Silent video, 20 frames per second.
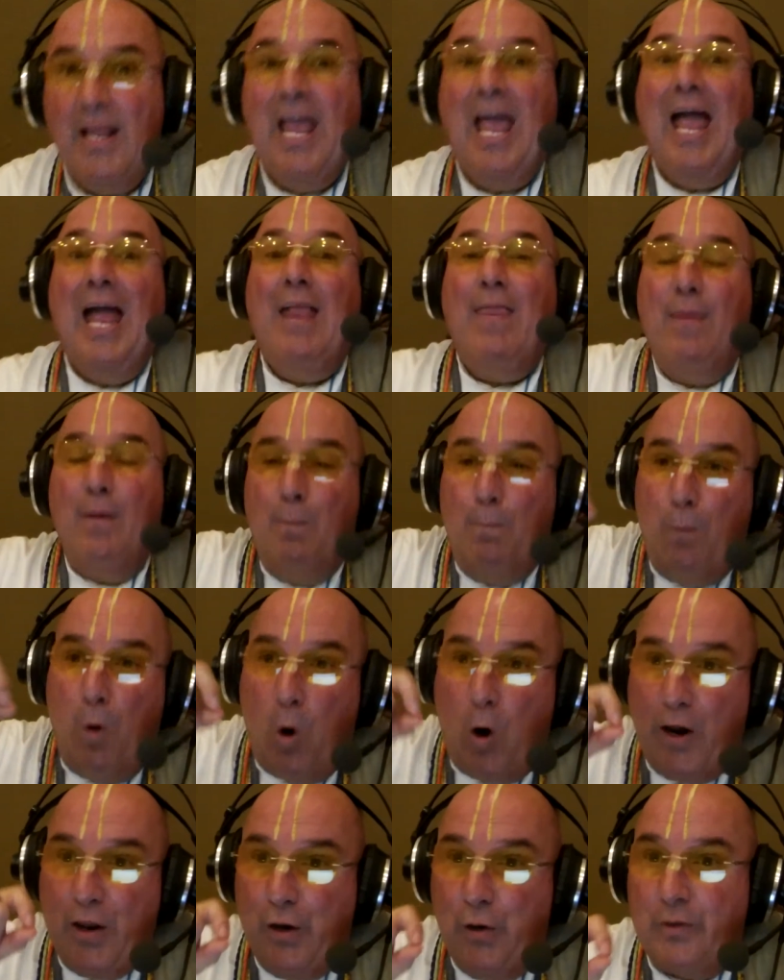And the
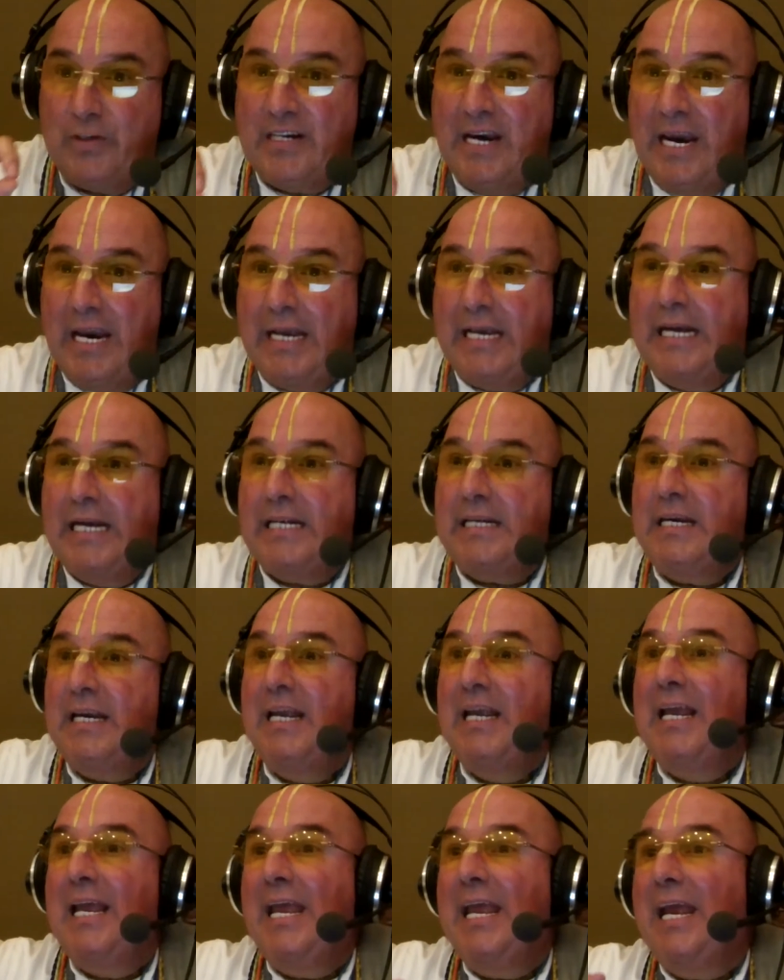more you take it,
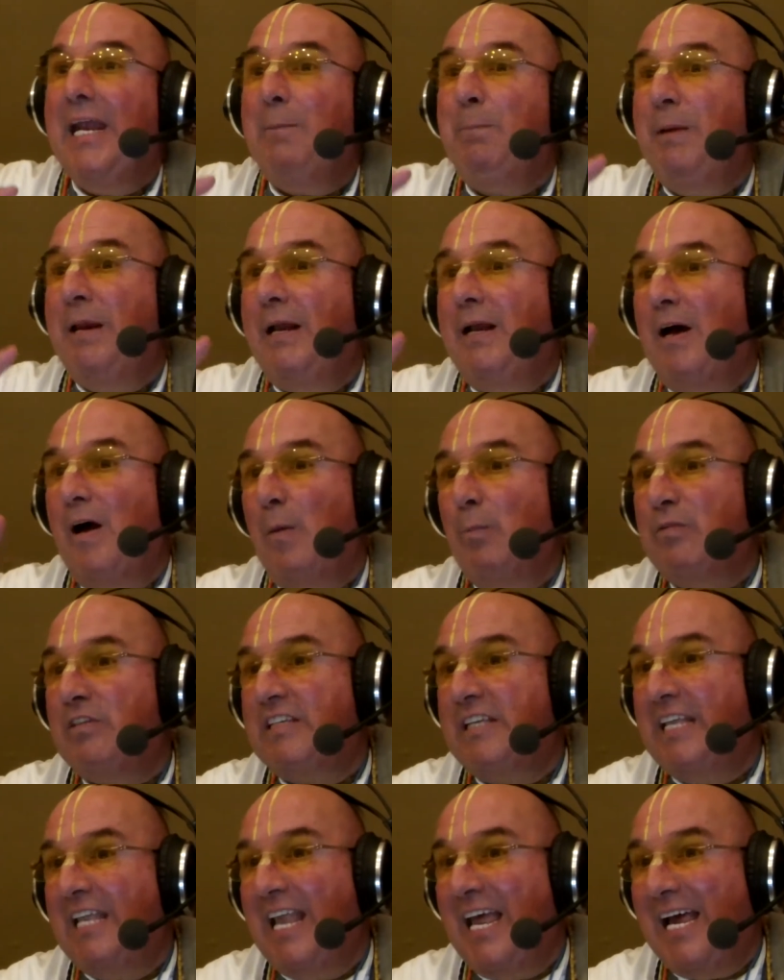it becomes
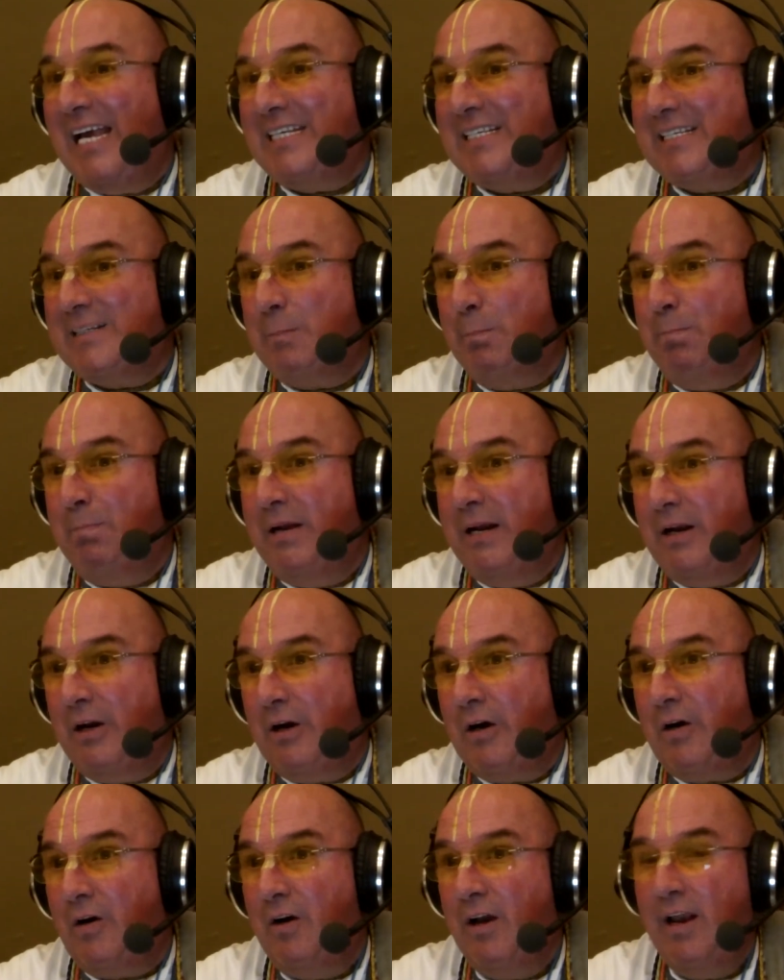less
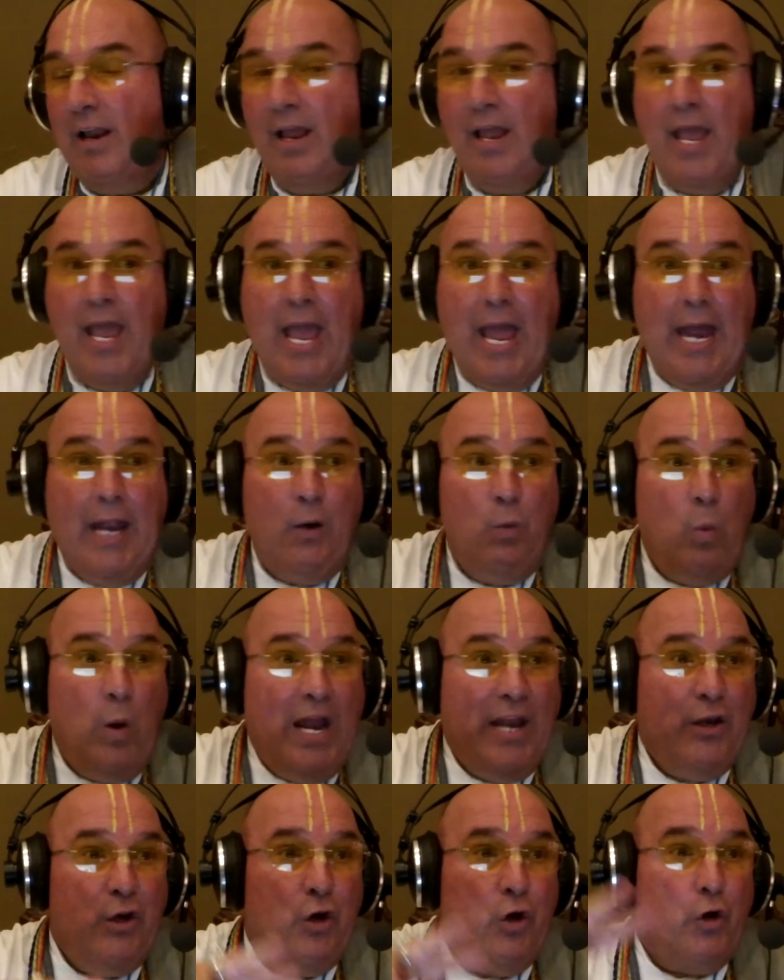bitter. And
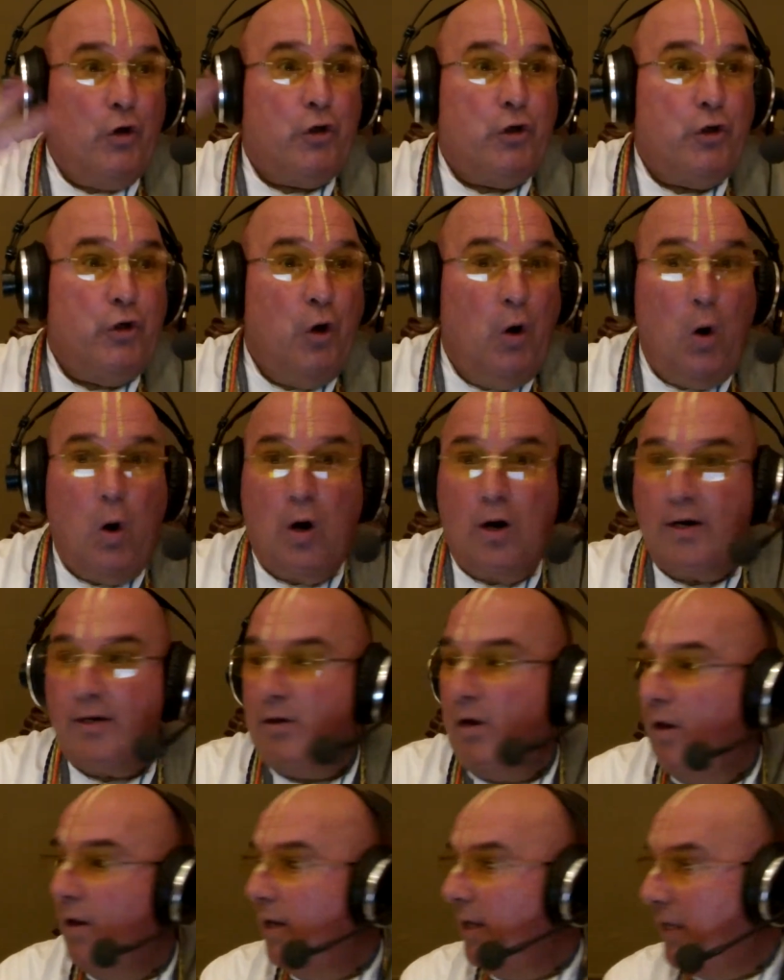when you're cured,
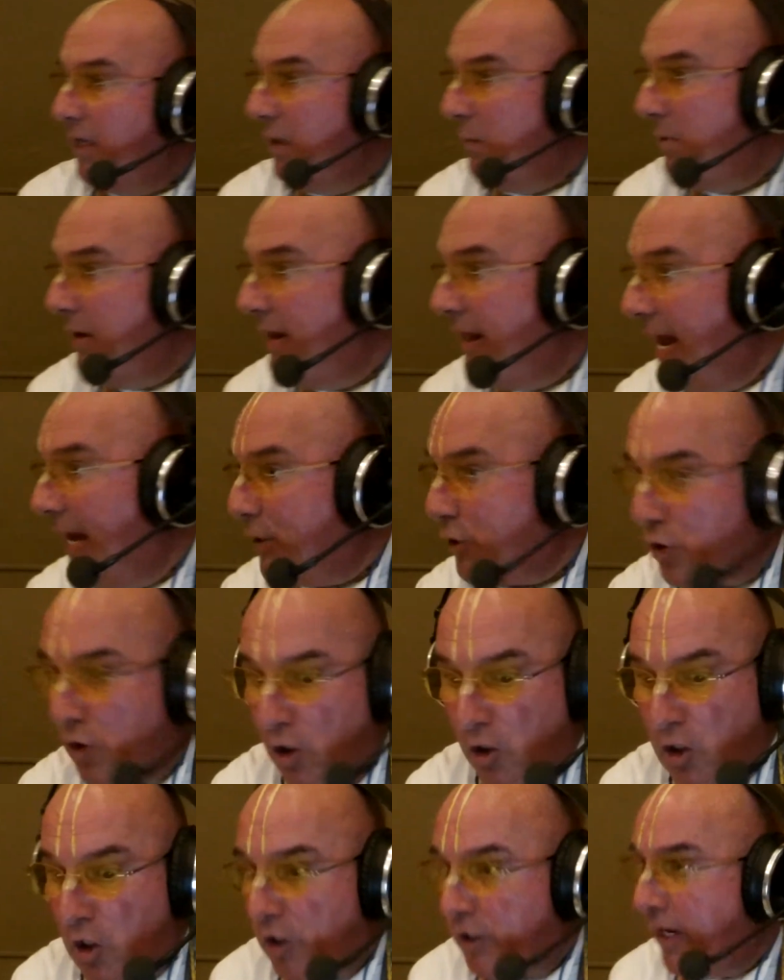give me that
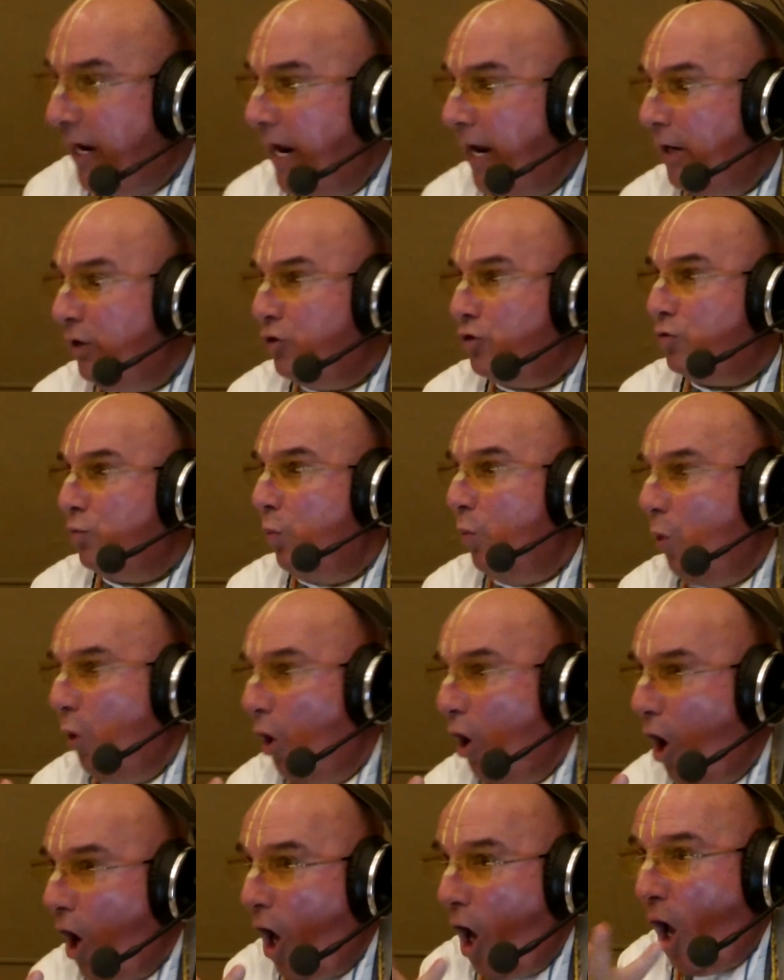sugarcane juice.
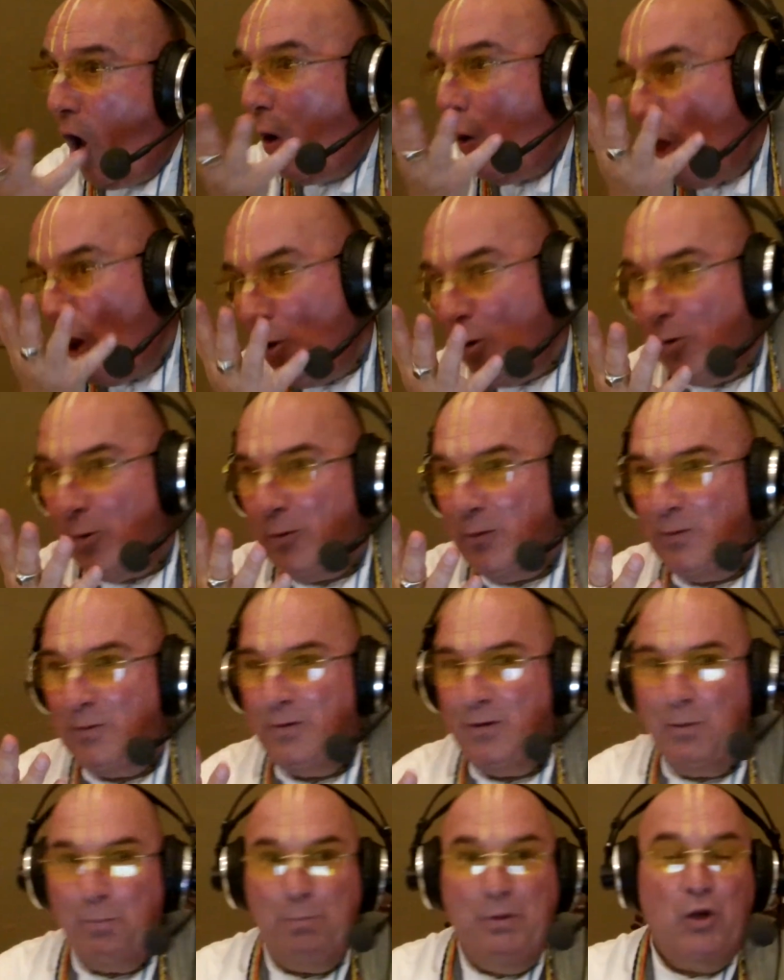Wow,
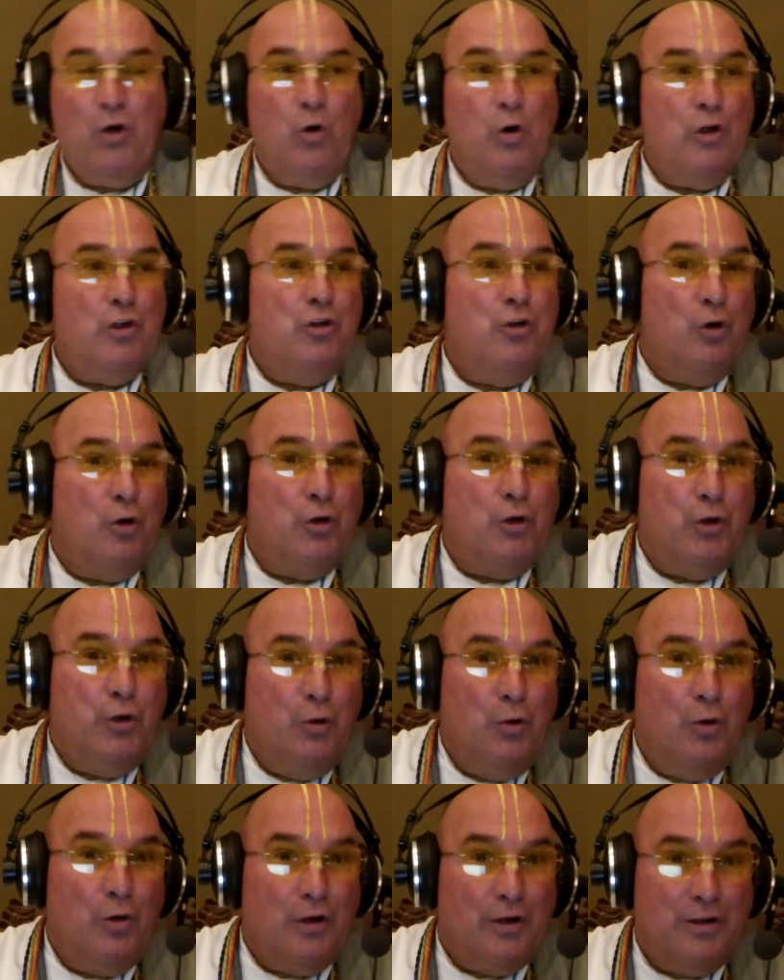because you're
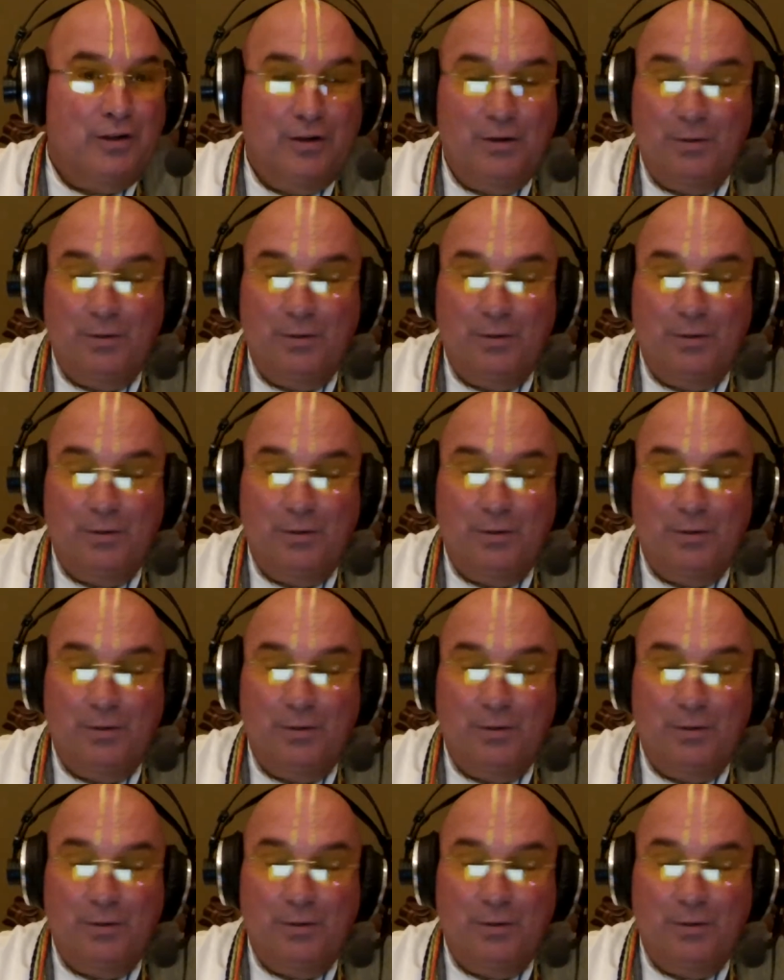cured.